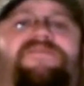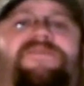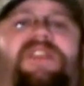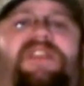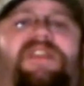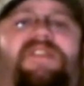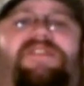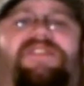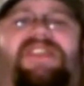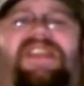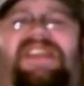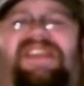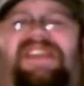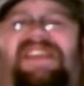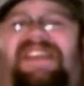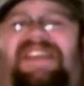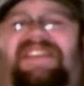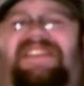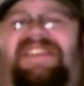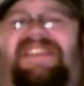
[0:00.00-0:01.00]
you know, seeing
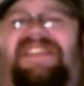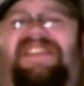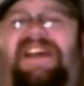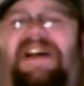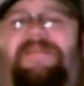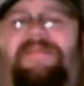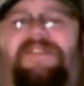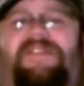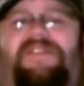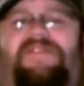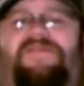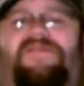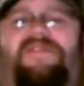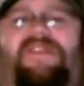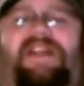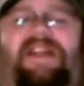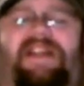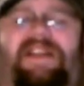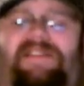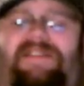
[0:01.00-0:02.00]

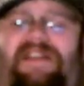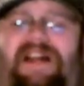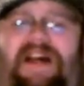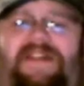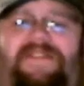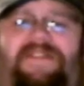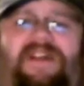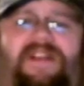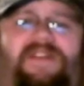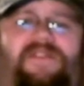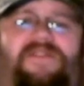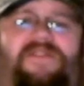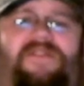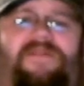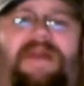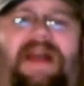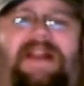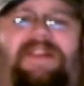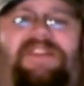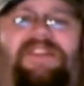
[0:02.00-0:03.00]
ECW and other
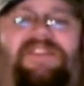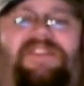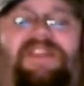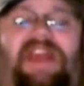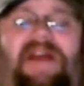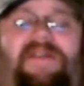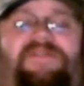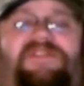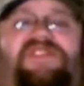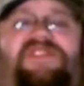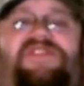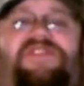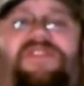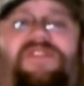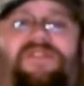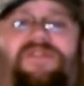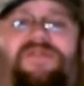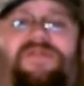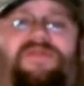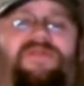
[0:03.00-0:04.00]
hardcore matches, that was
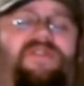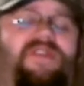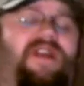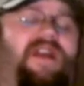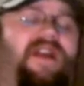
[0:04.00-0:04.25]
new.